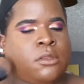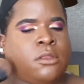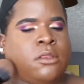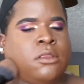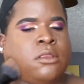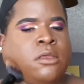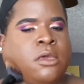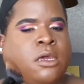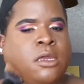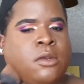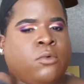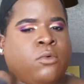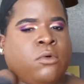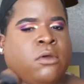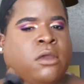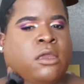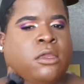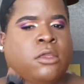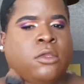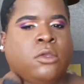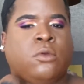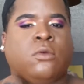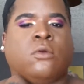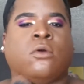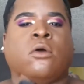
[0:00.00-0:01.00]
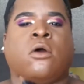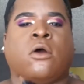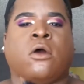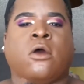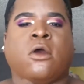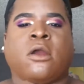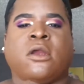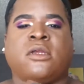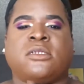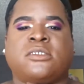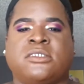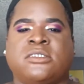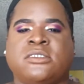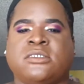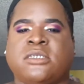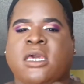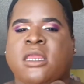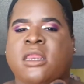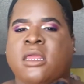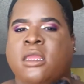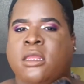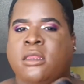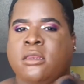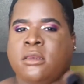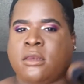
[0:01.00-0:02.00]
That way you are
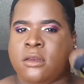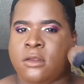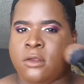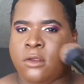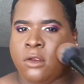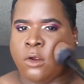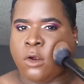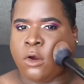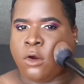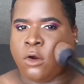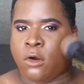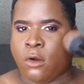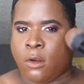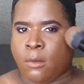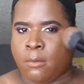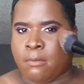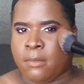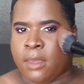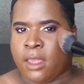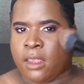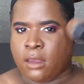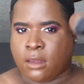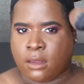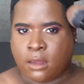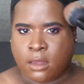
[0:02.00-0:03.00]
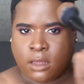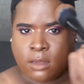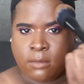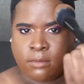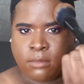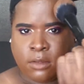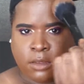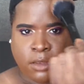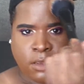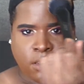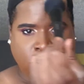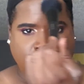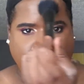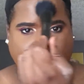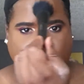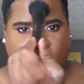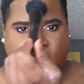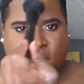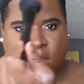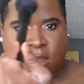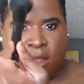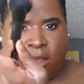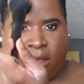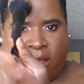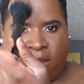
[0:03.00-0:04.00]
setting your makeup.
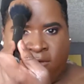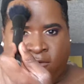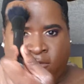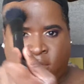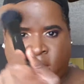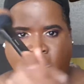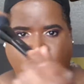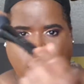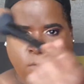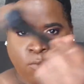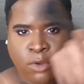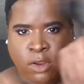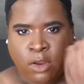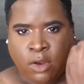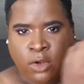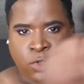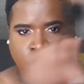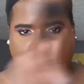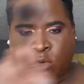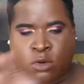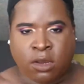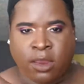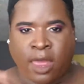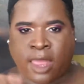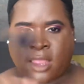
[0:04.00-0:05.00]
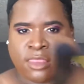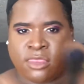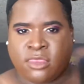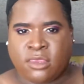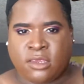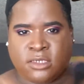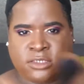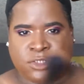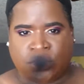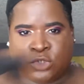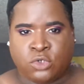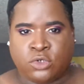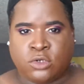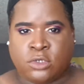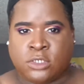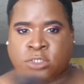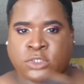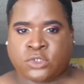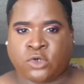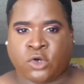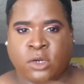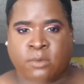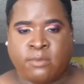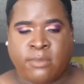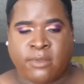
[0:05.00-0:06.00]
I feel like when you do it like this, you're
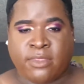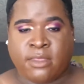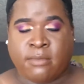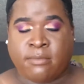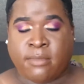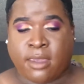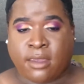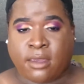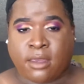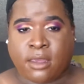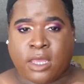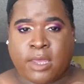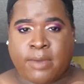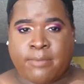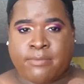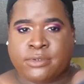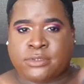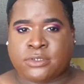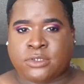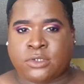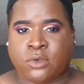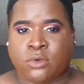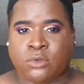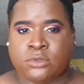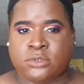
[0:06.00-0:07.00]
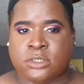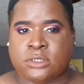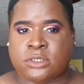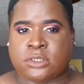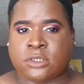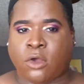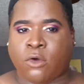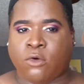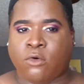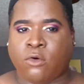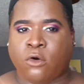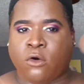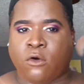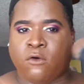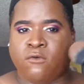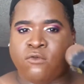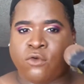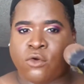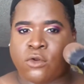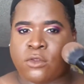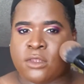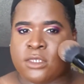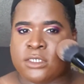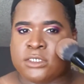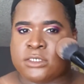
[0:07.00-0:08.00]
disturbing the makeup, so just go
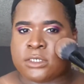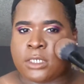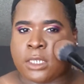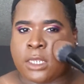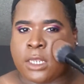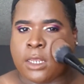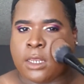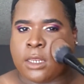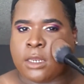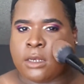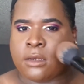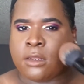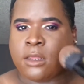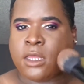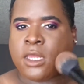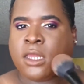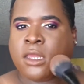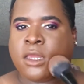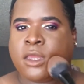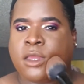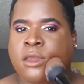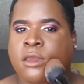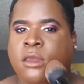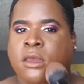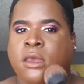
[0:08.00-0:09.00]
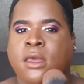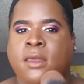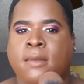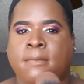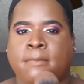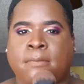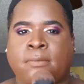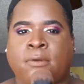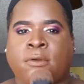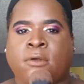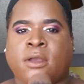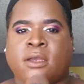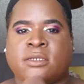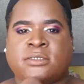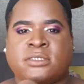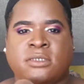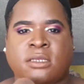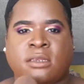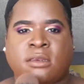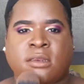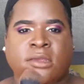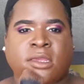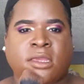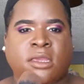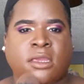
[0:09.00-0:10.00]
over the skin and press
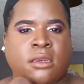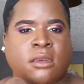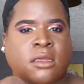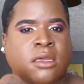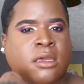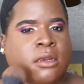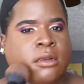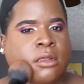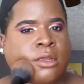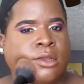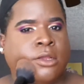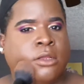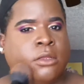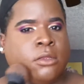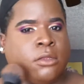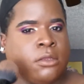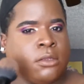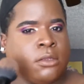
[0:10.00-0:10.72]
it in, honey.